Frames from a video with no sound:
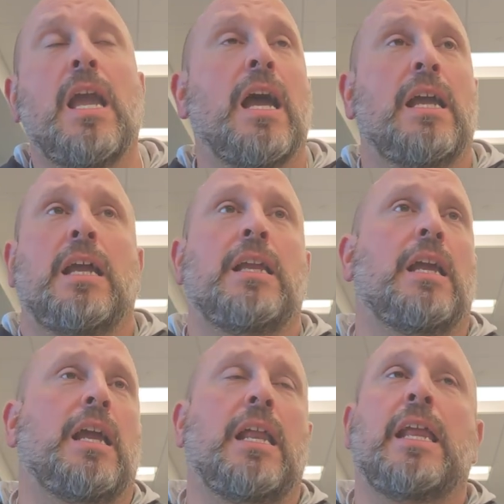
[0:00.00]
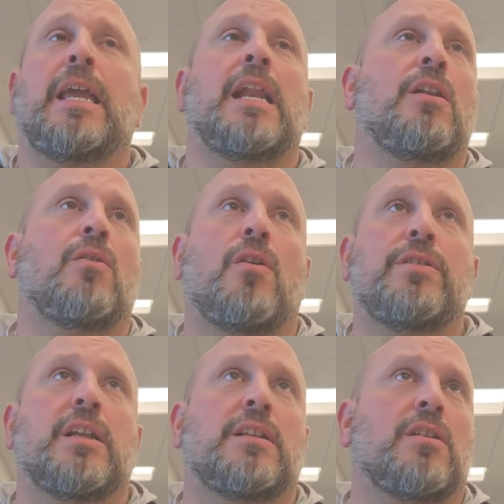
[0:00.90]
Yeah. Again, I don't
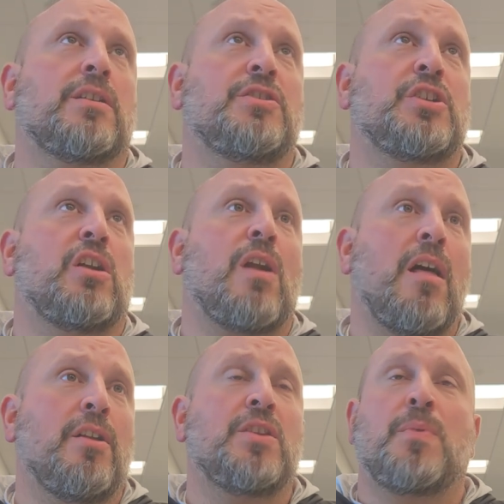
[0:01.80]
always like to talk in generalities,